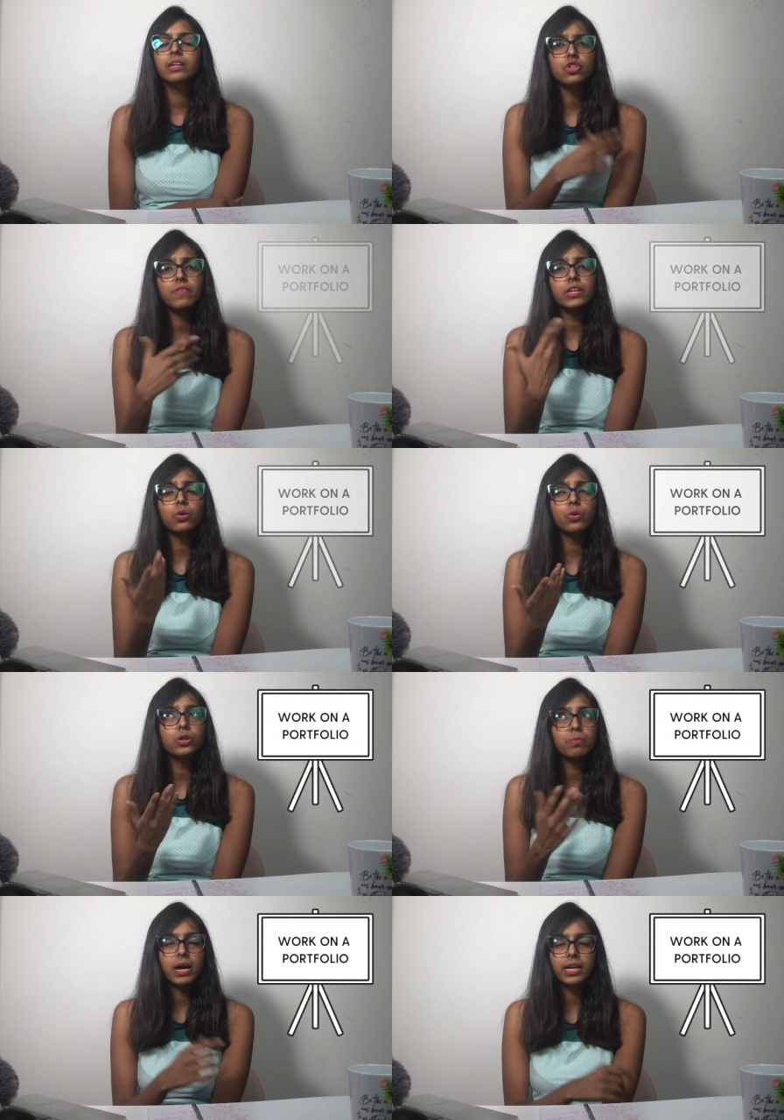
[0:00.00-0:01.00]
So when you're going
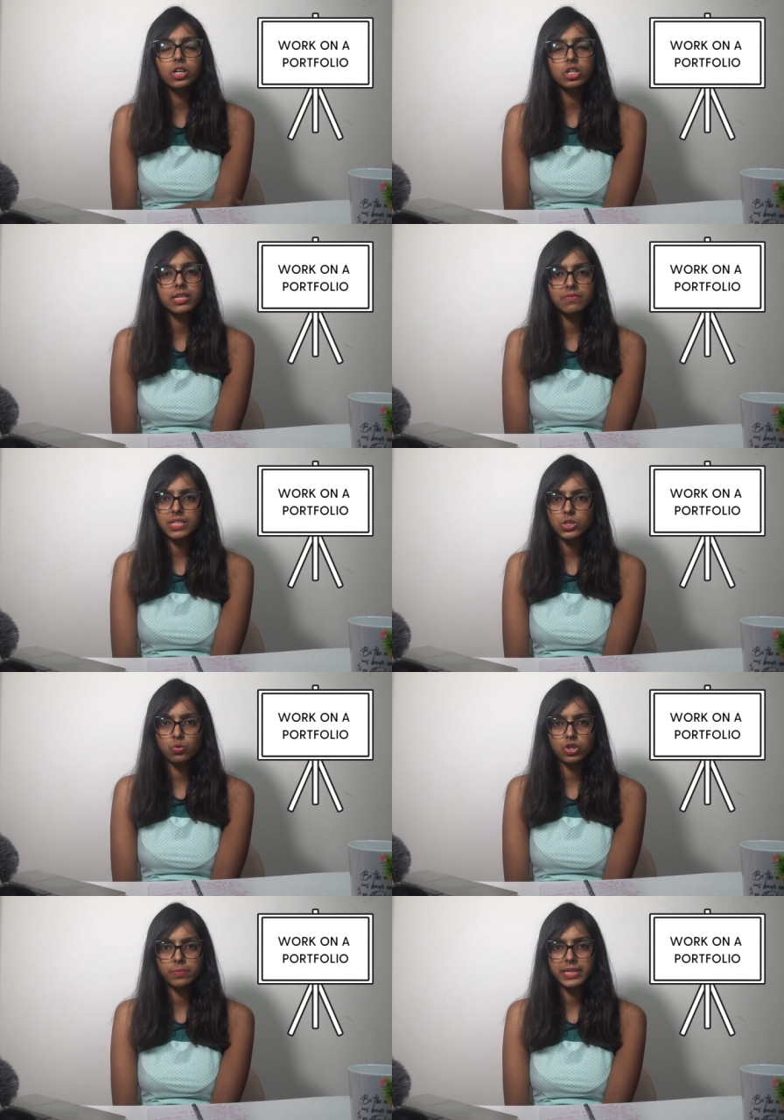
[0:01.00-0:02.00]
to market yourself as a
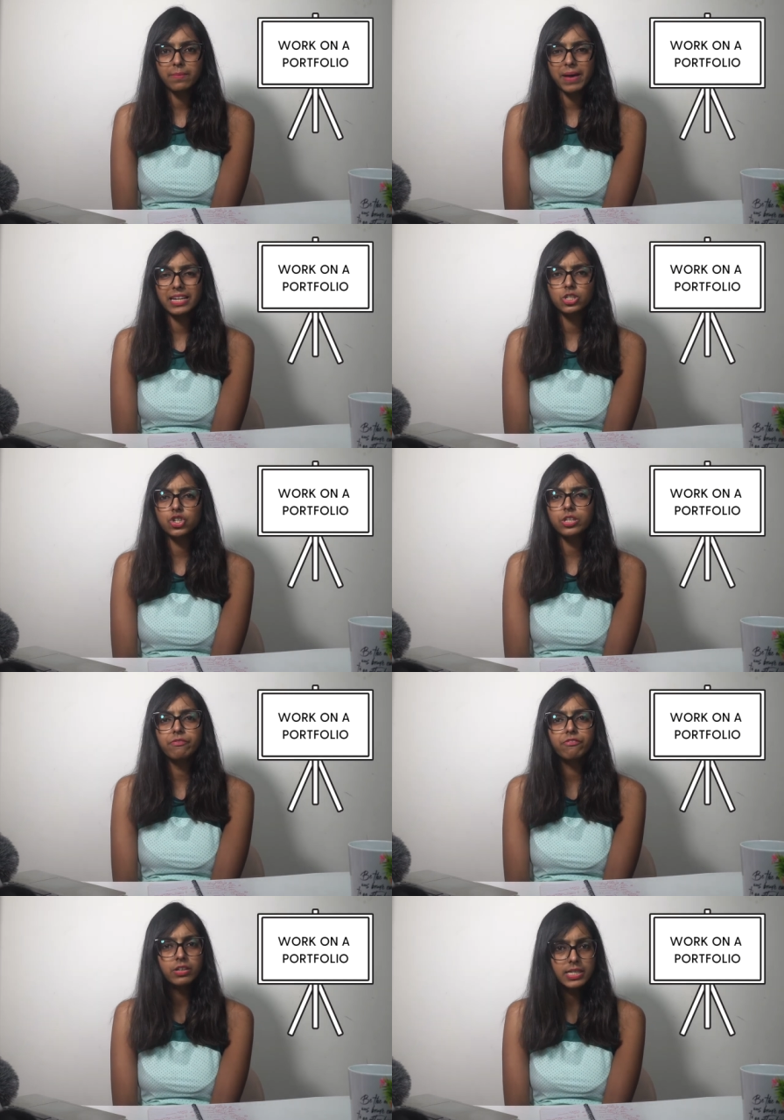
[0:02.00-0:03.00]
social media manager, the
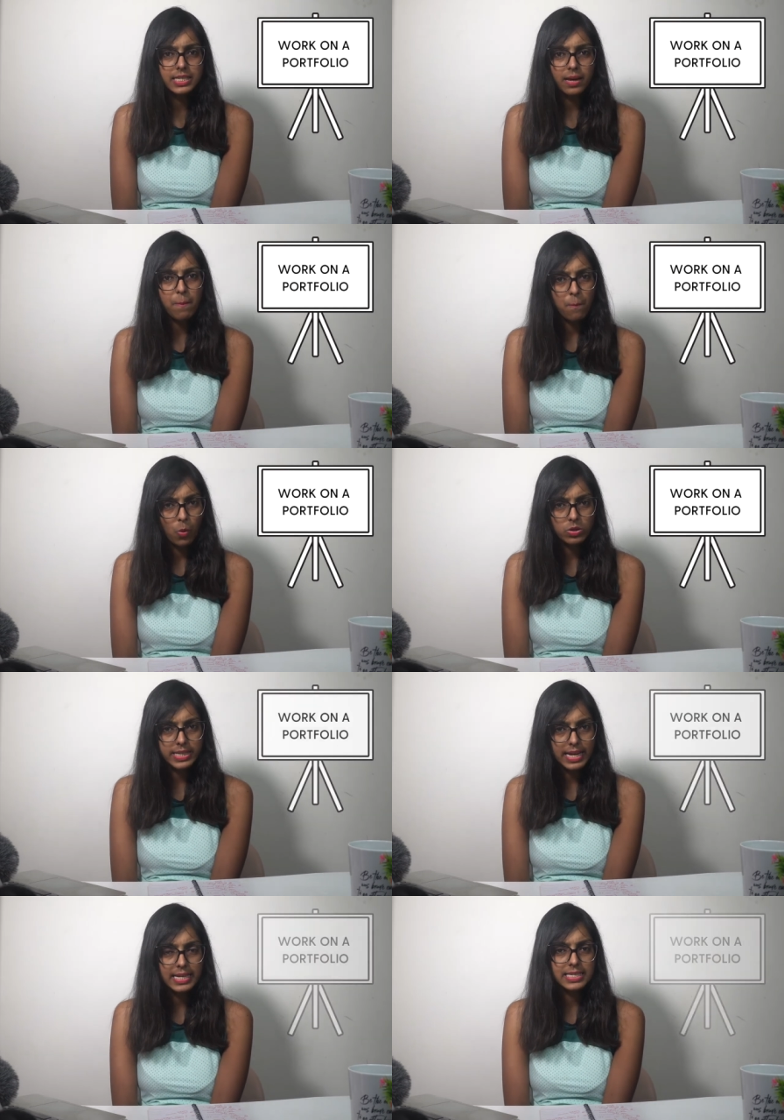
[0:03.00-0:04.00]
first thing
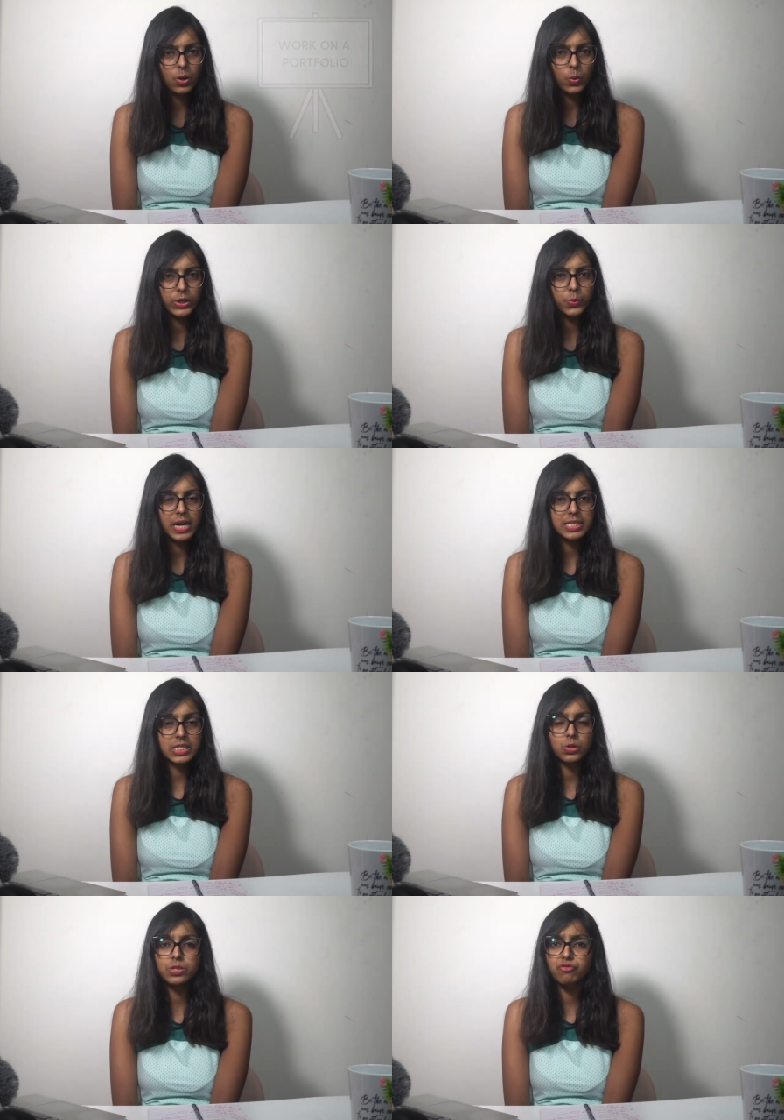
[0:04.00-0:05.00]
most clients are going to ask
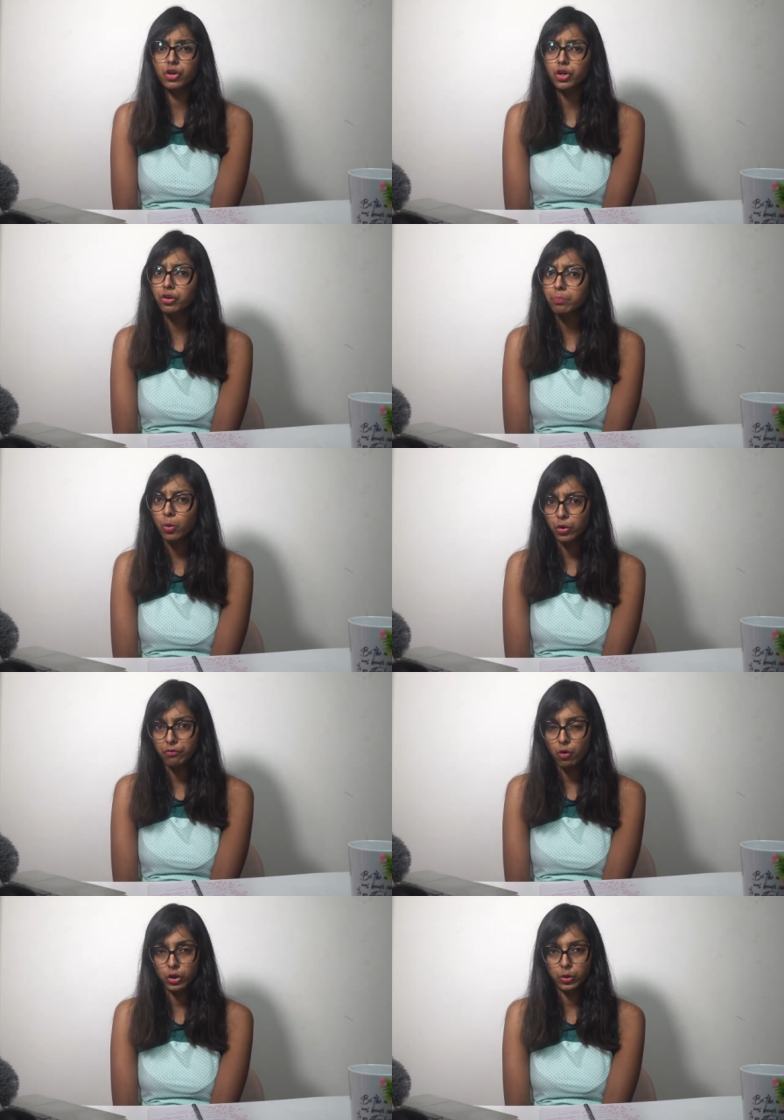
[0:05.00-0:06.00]
you is for a
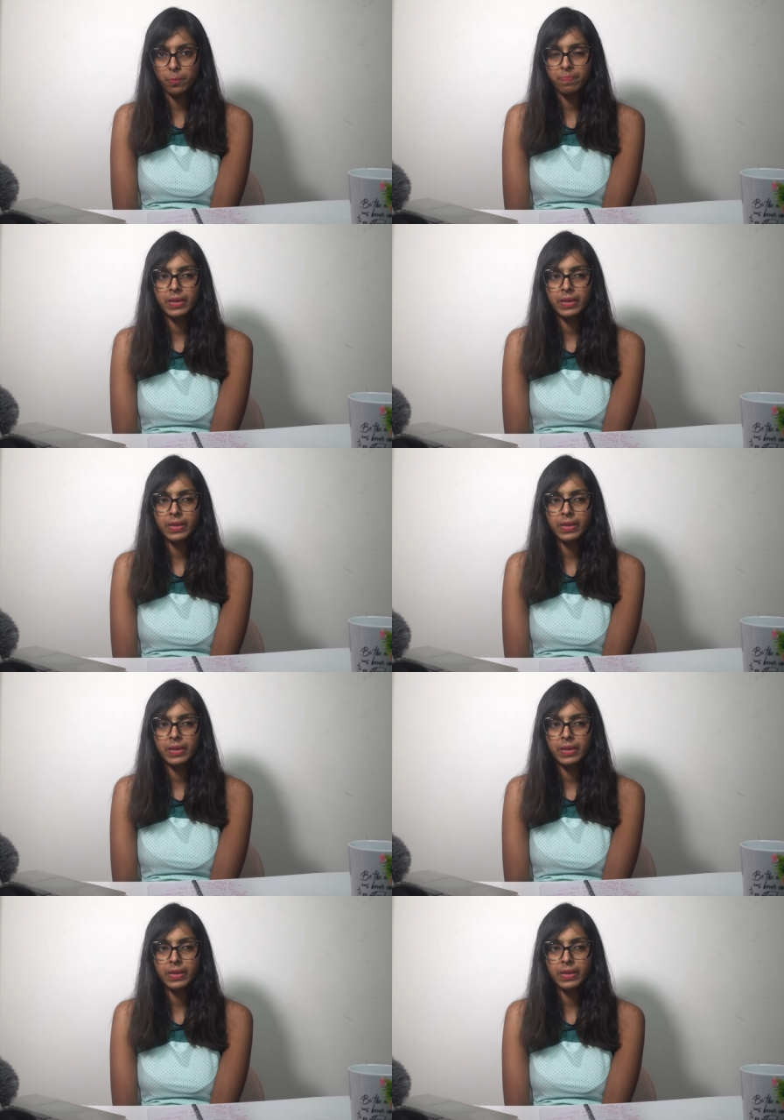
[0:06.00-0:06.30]
portfolio.